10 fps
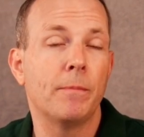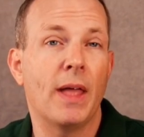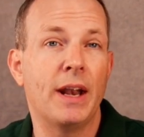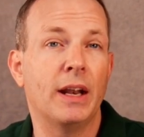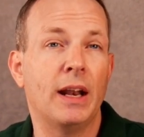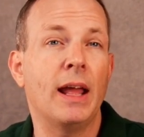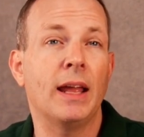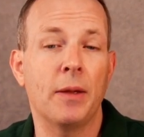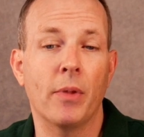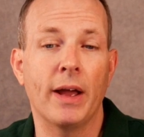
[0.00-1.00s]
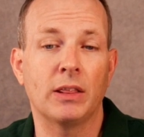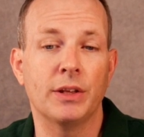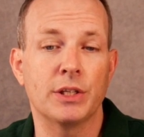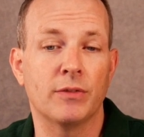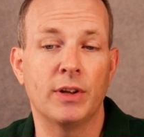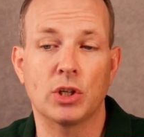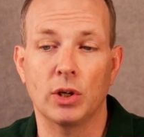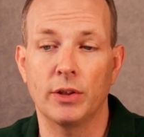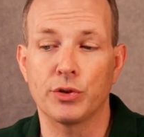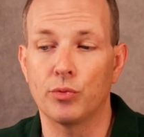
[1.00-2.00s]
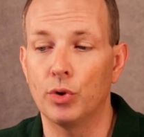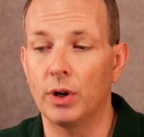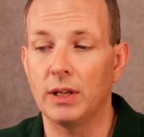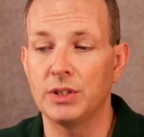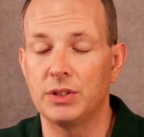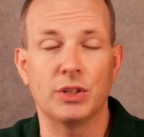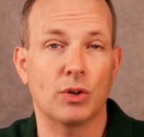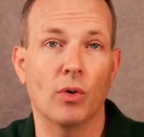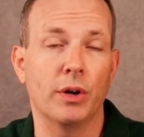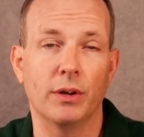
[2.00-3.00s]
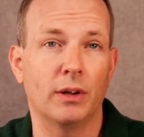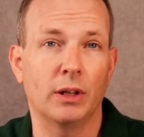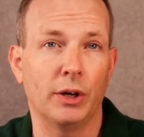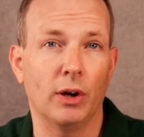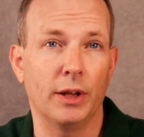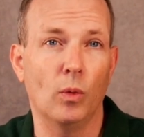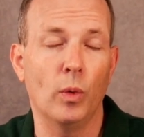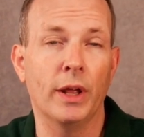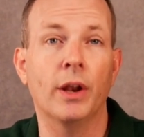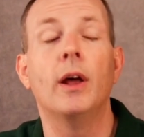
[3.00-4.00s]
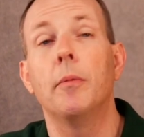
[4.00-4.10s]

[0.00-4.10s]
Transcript: and in an endgame like this, eventually this rook is just going to clearly win.